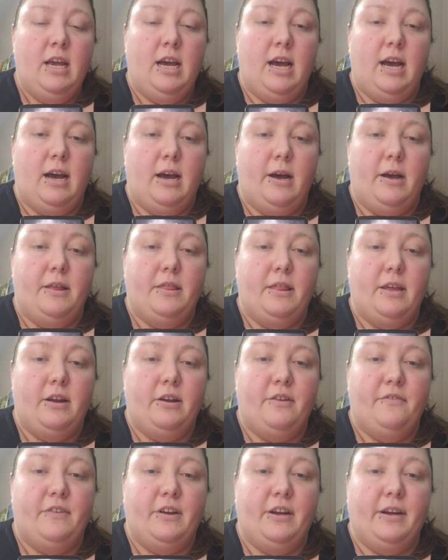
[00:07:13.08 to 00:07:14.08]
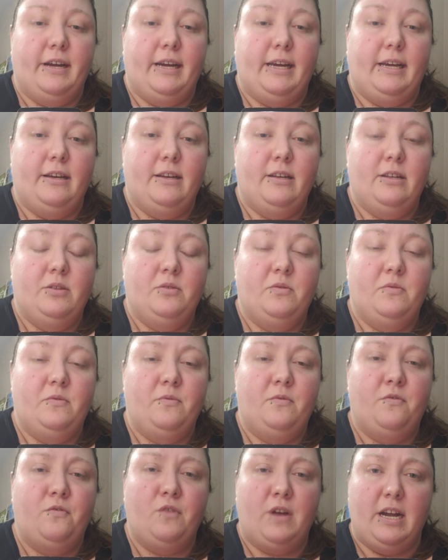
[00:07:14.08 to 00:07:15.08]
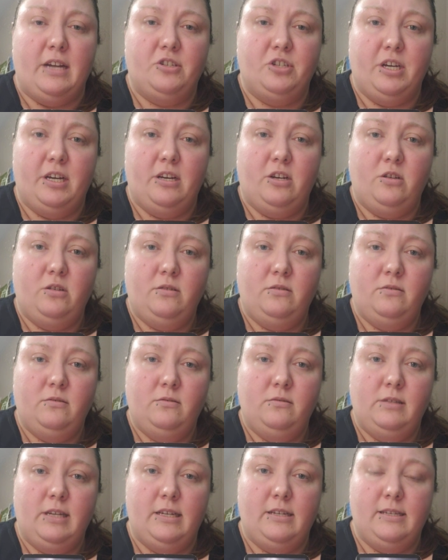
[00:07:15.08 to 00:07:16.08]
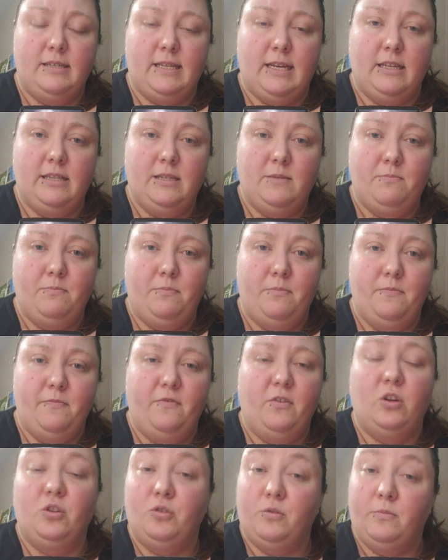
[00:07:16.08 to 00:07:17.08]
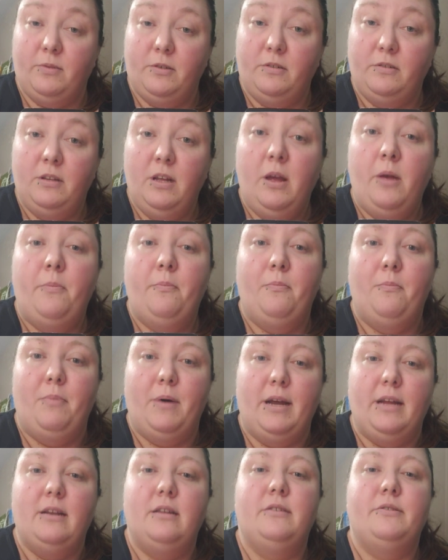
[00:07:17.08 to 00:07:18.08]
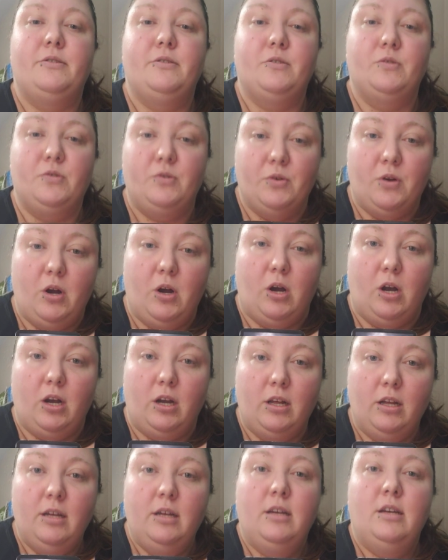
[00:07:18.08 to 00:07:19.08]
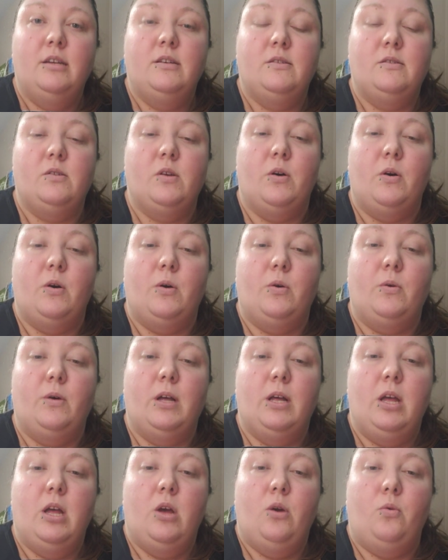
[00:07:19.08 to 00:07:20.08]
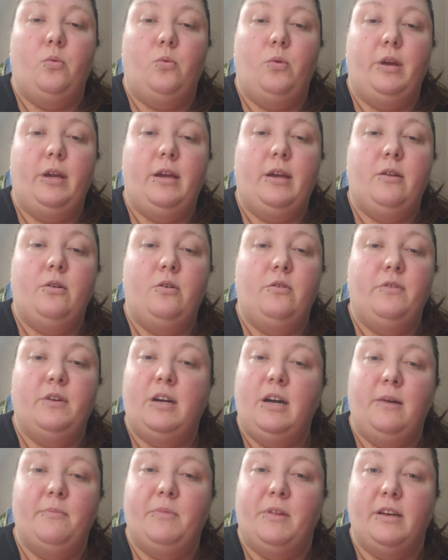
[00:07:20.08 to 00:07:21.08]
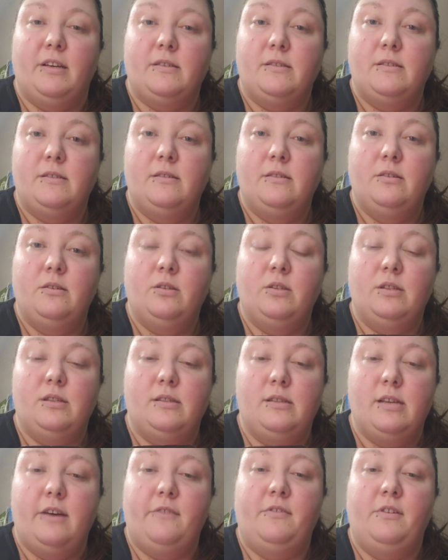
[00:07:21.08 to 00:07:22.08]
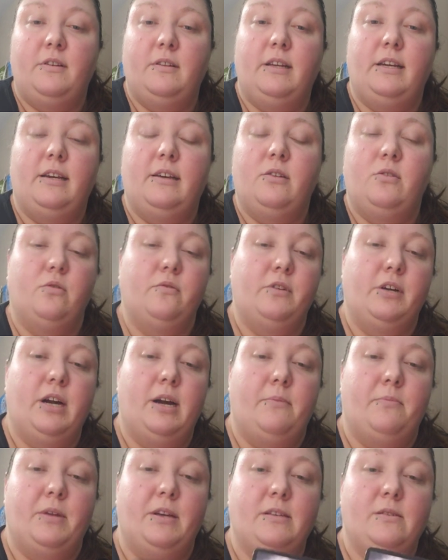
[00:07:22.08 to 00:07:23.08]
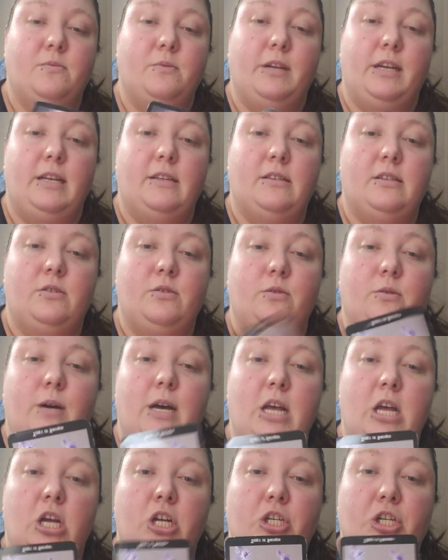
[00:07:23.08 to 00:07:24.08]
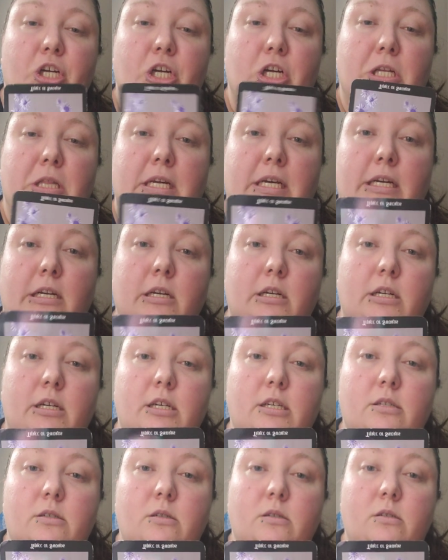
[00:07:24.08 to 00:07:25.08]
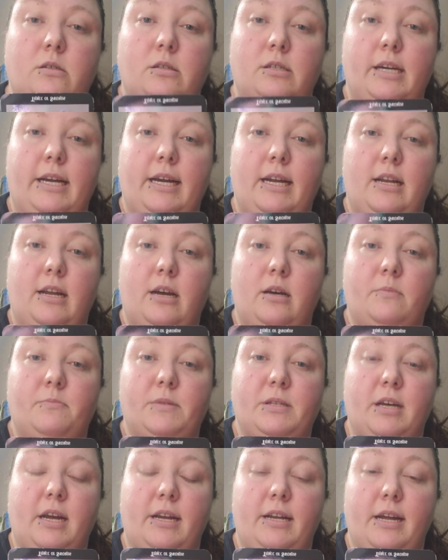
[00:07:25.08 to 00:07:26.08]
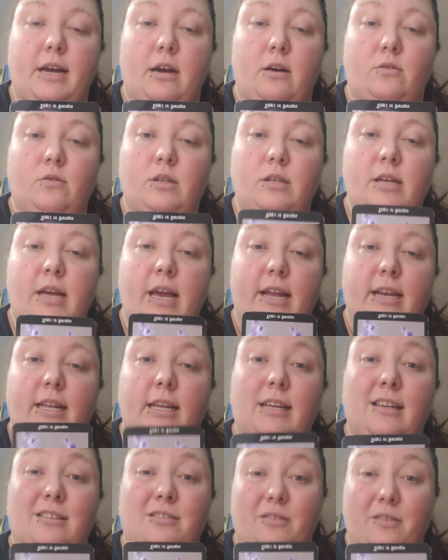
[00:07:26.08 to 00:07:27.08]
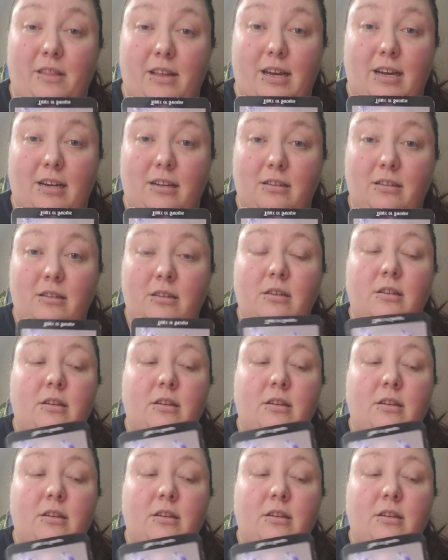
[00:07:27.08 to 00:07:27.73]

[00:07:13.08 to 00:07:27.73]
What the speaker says: They are very fragile in a sense, vulnerable, but strong. So we can overcome this. Definitely can overcome this. We need to turn that card right upside down and heal that.